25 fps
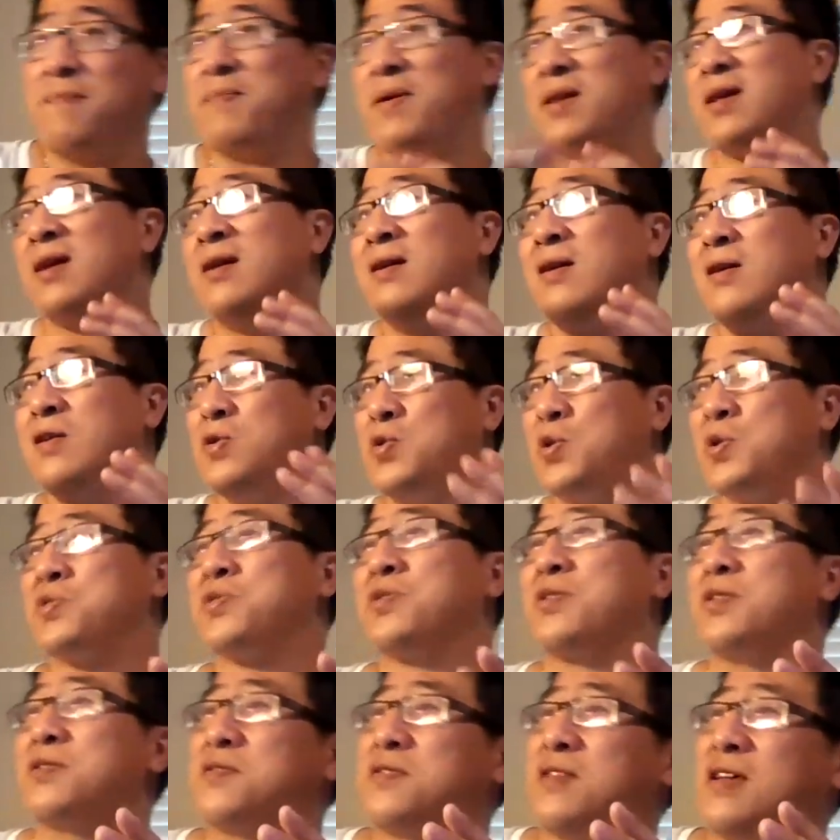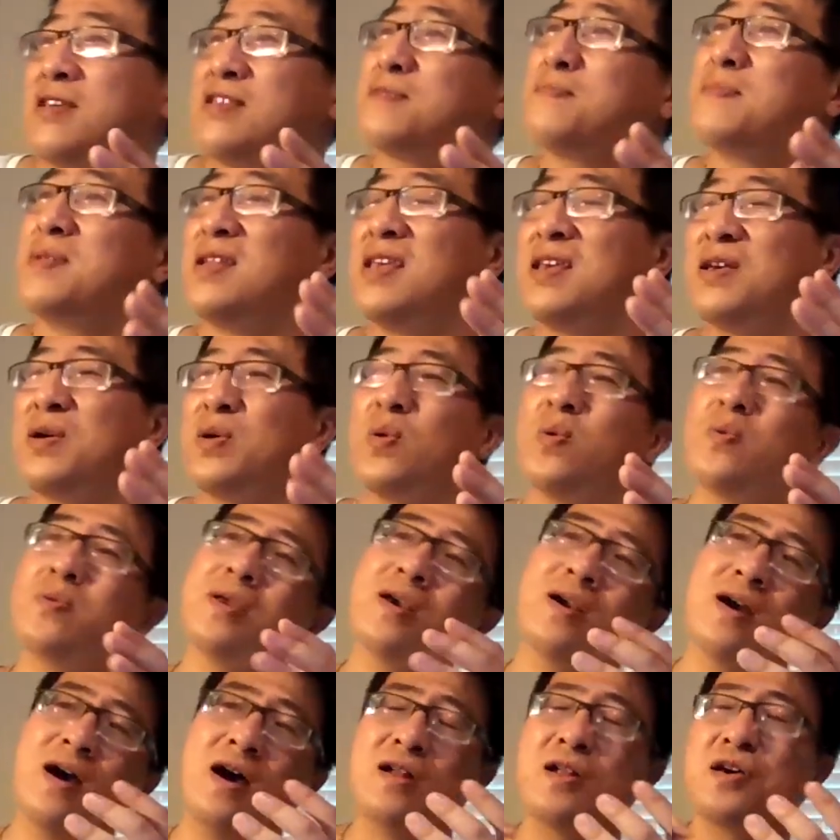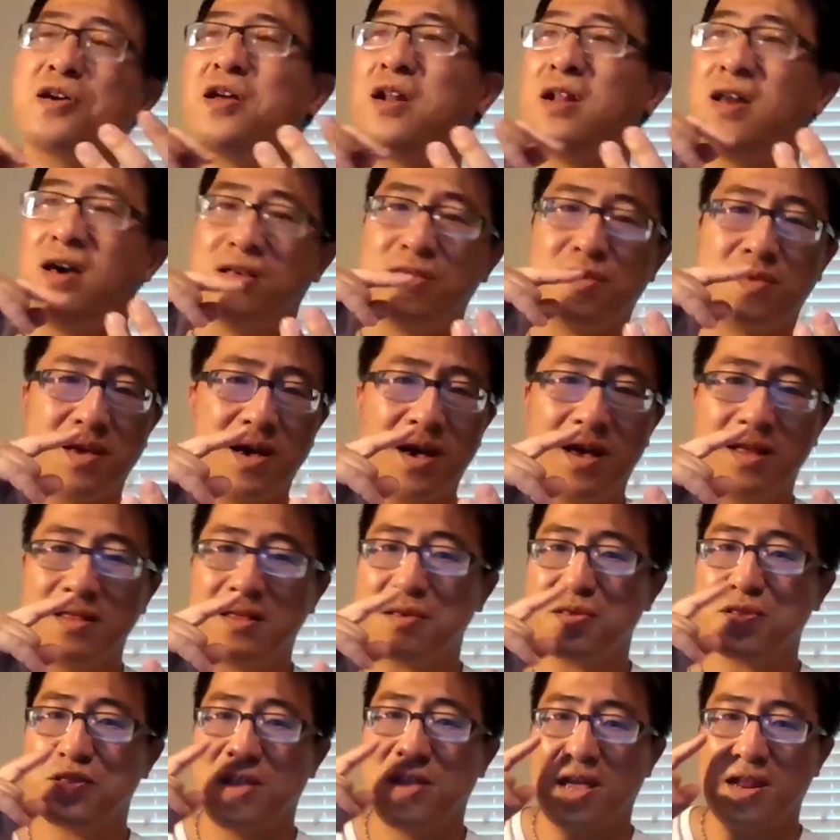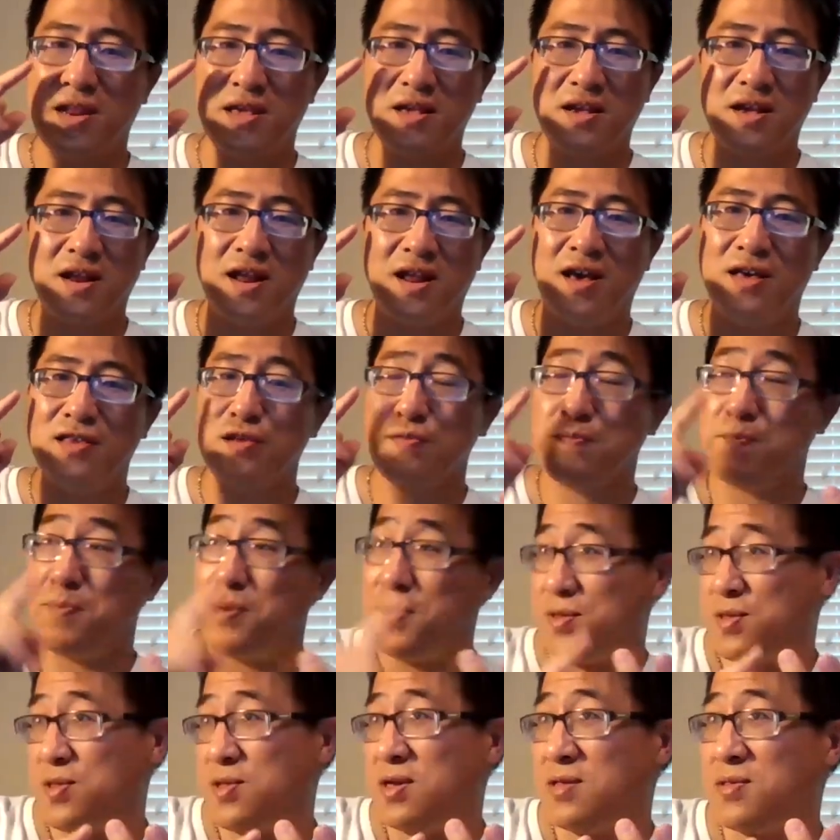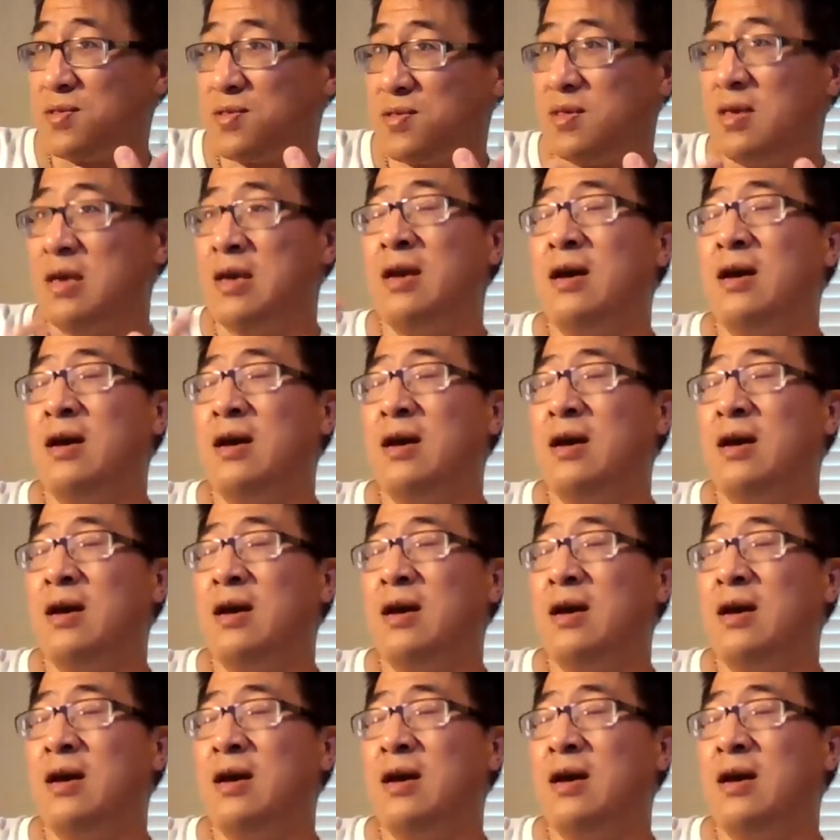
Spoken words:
But risk assessment including understanding client's business,